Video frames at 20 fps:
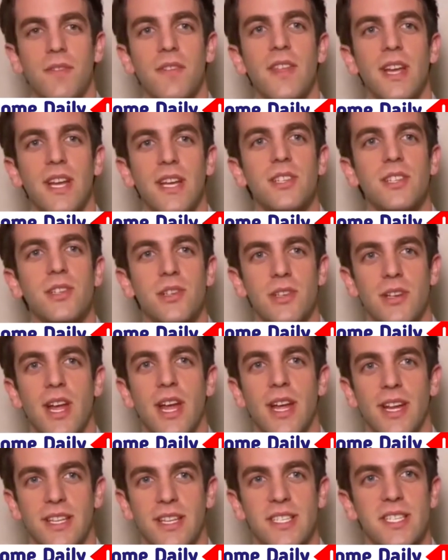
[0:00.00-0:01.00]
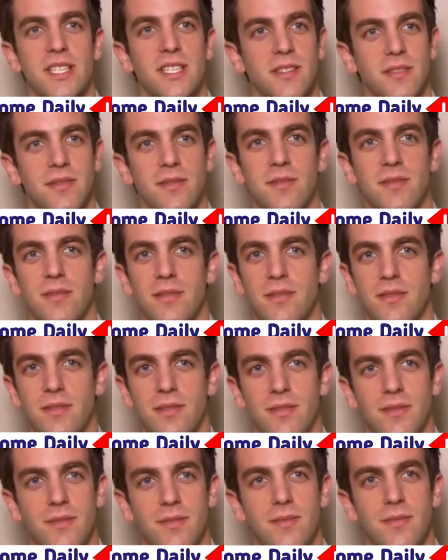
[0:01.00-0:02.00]
Even for the internet, it's
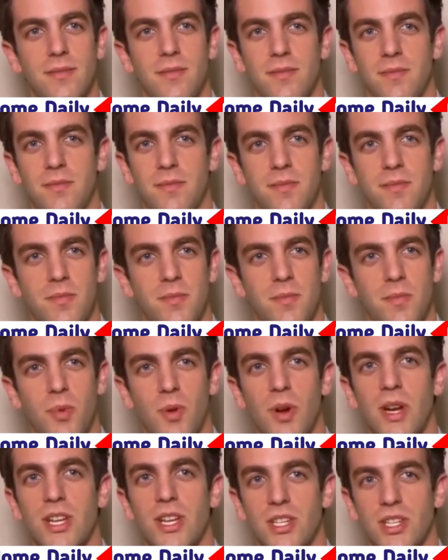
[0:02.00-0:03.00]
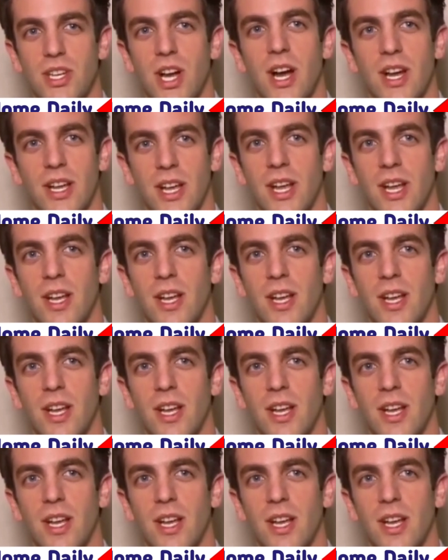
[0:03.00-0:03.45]
pretty